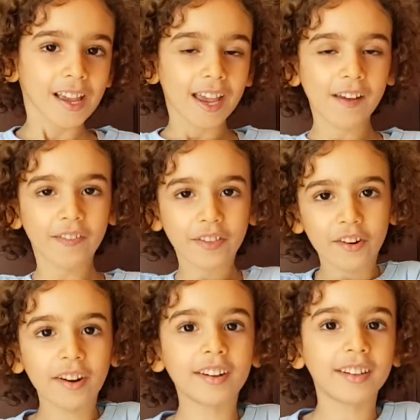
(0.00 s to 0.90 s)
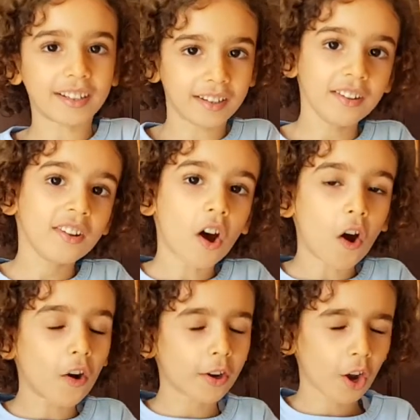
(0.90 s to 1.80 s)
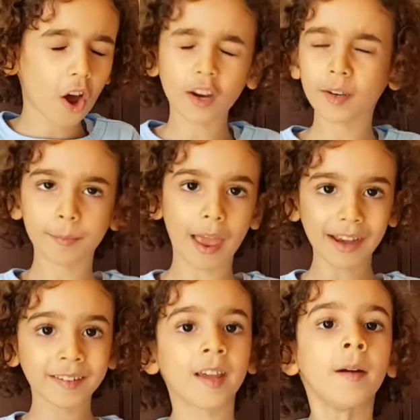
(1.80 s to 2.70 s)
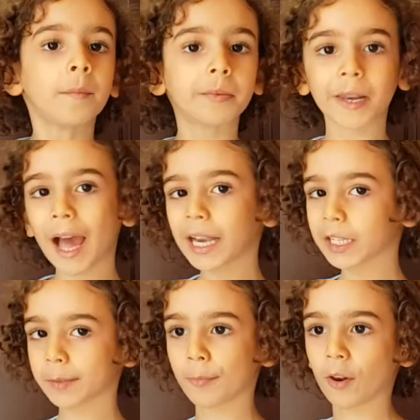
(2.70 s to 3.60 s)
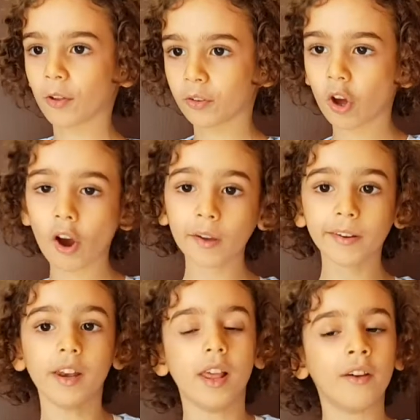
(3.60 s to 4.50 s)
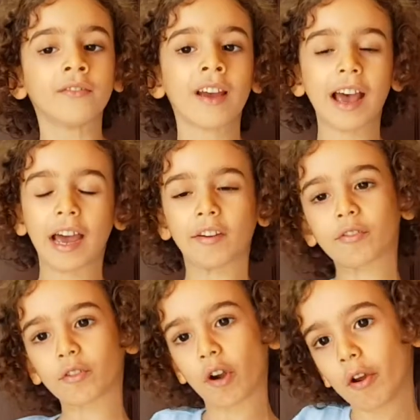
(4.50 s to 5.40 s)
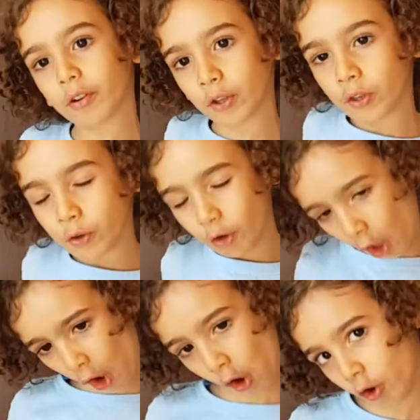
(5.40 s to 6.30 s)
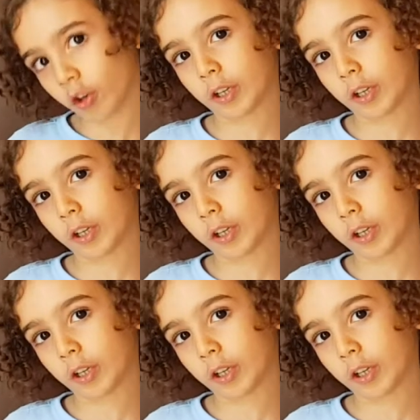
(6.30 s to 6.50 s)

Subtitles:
If their needs are not met, plants will not live and grow strong.